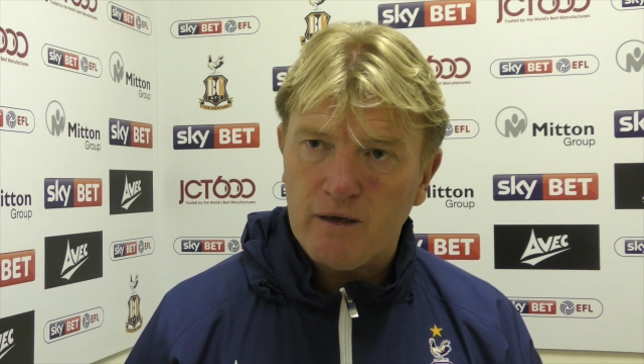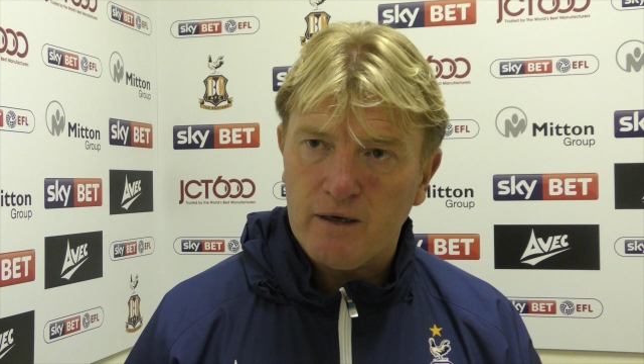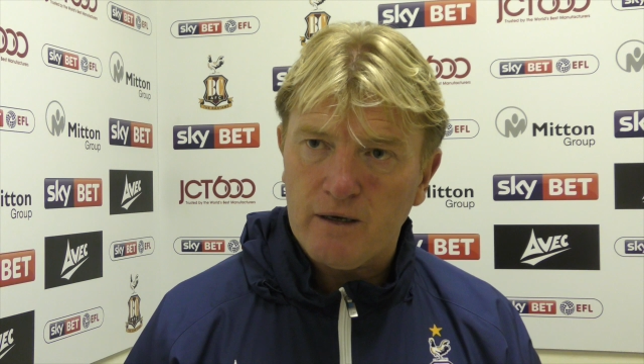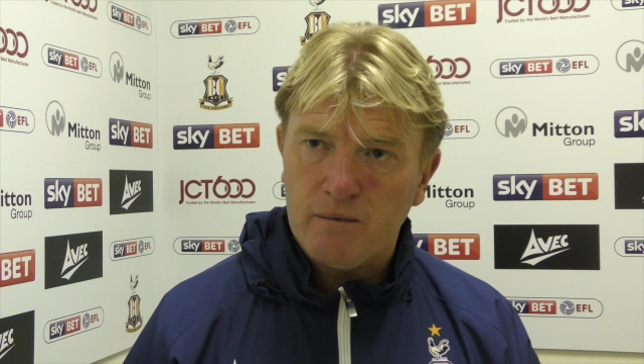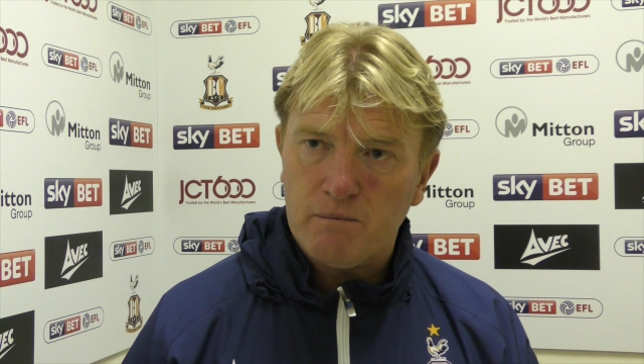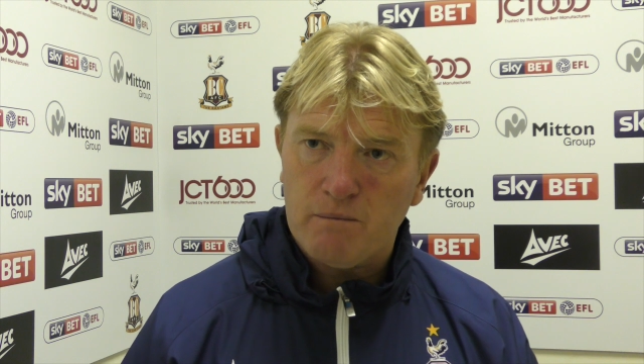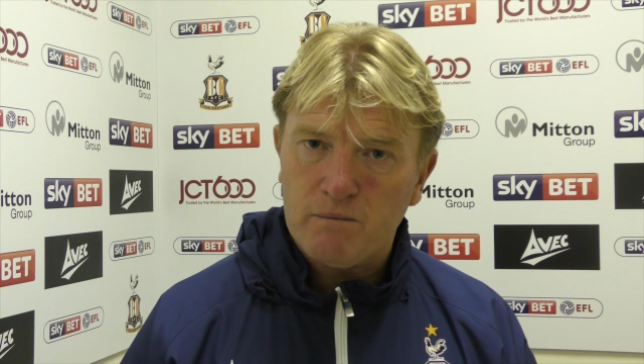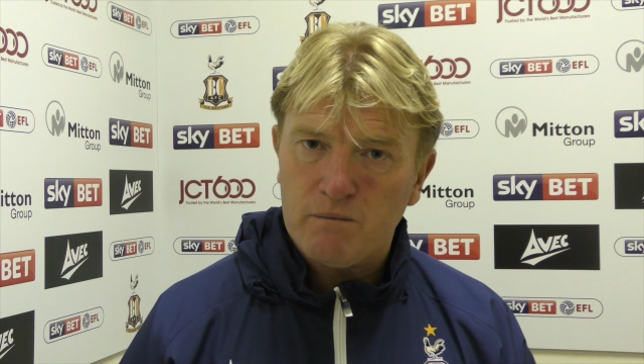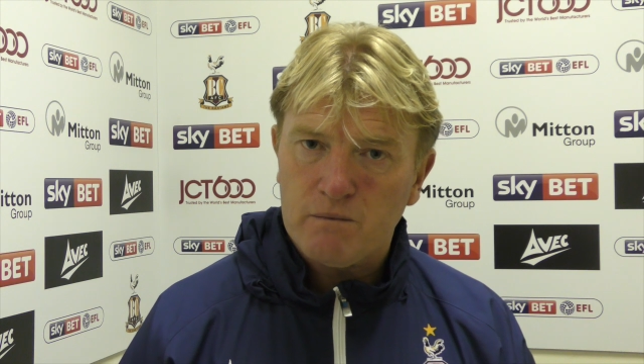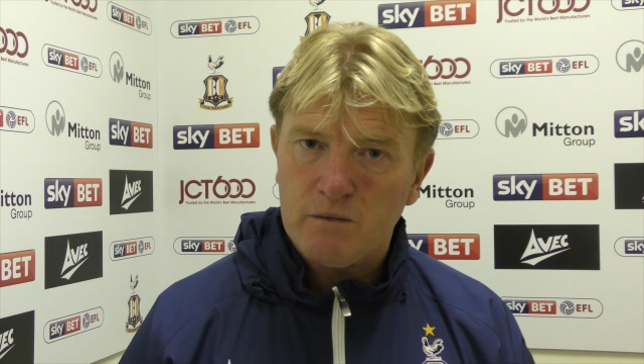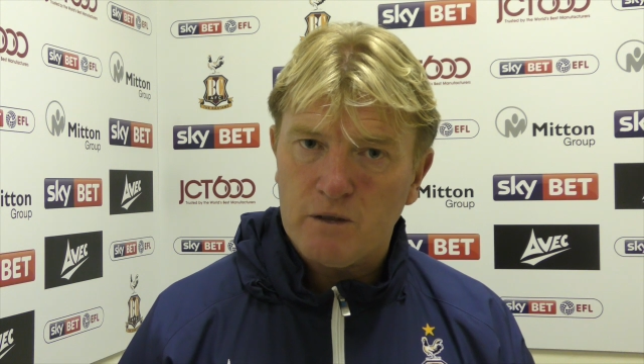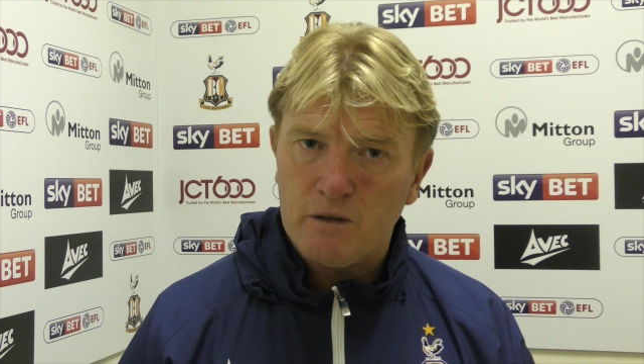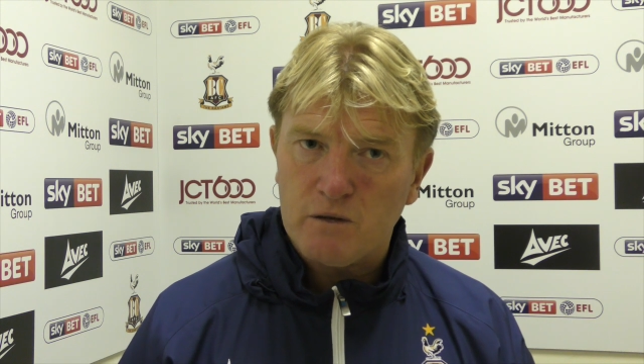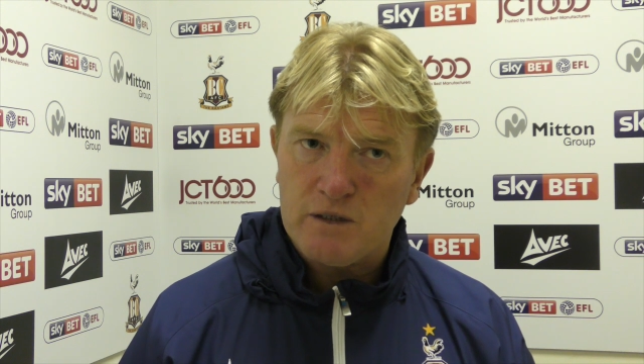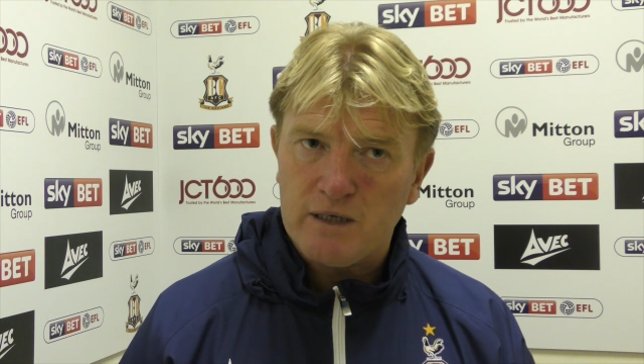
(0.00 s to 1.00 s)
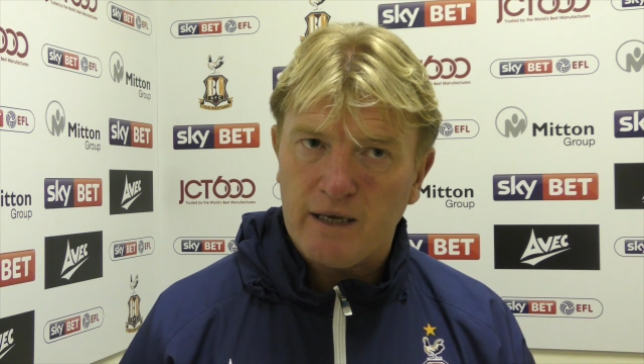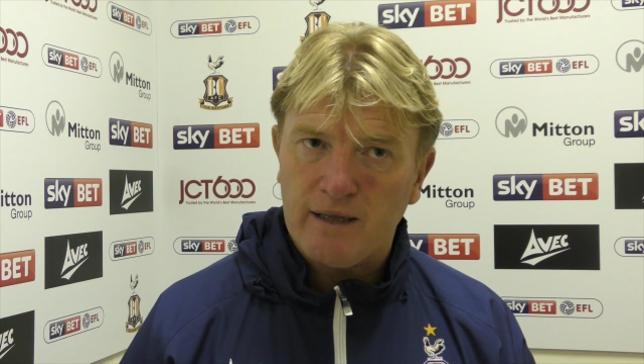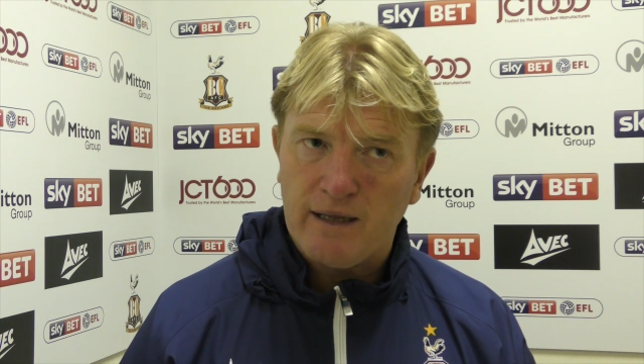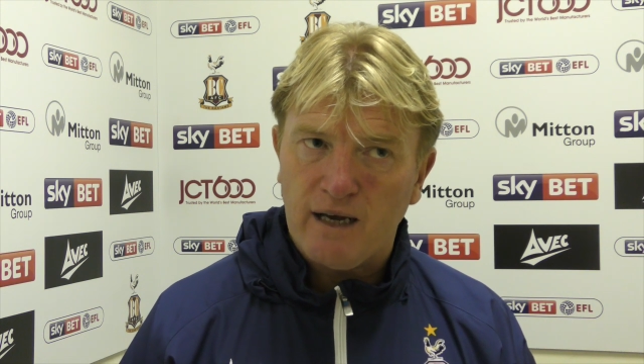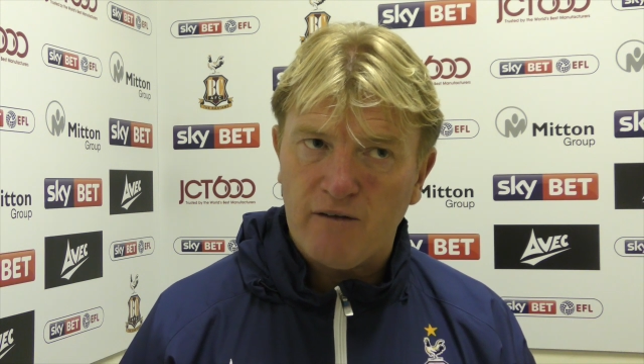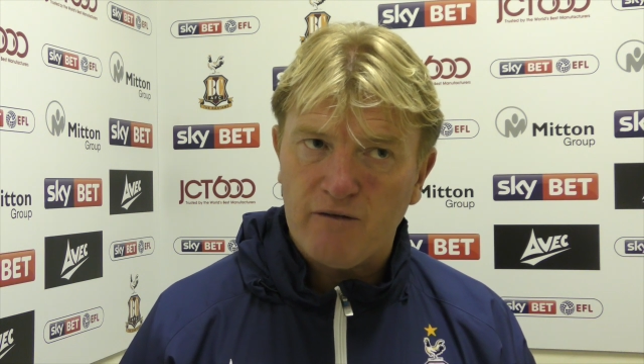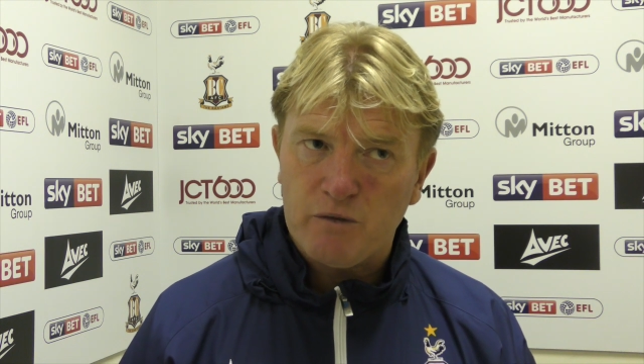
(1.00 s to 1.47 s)
You know,
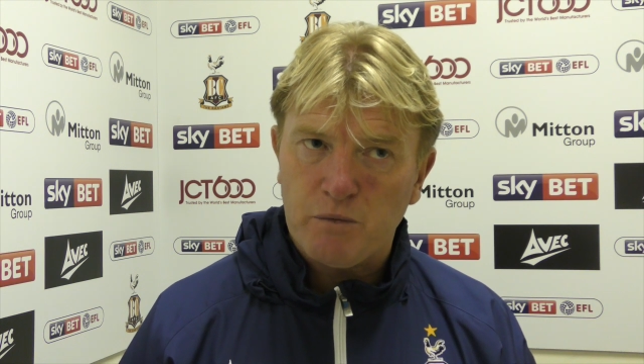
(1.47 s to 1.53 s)
second half,